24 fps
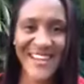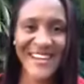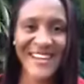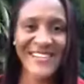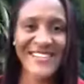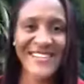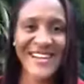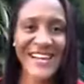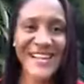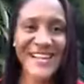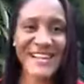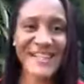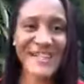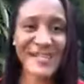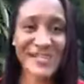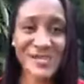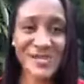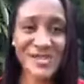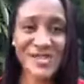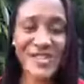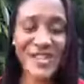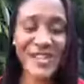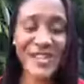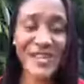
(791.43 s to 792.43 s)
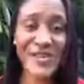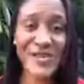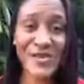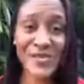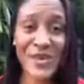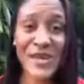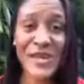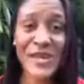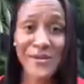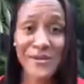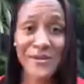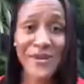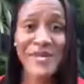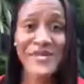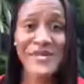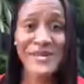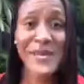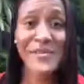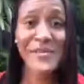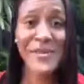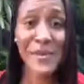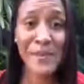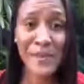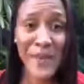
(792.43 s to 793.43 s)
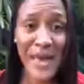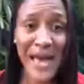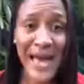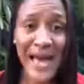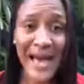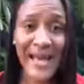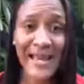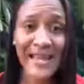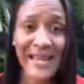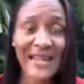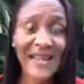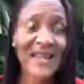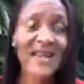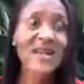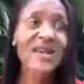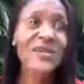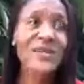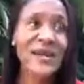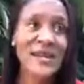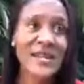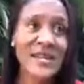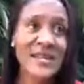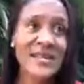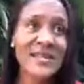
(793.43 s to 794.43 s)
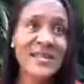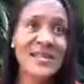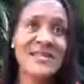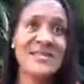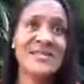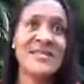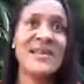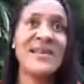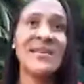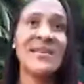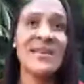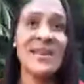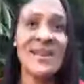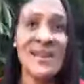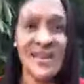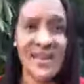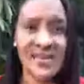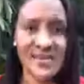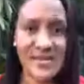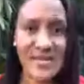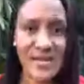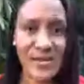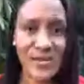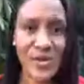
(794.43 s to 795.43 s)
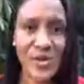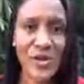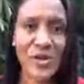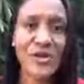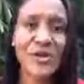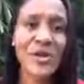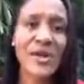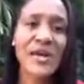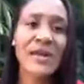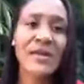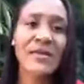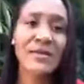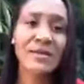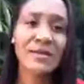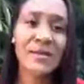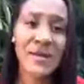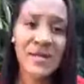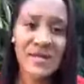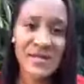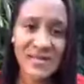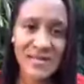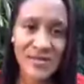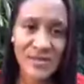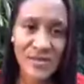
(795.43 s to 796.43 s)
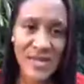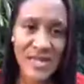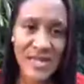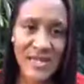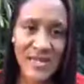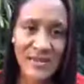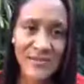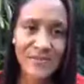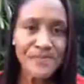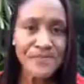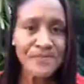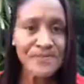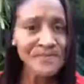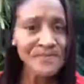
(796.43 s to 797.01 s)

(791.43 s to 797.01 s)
Right? Usually you make it mean something bad. Oh my goodness, the AC broke. It must mean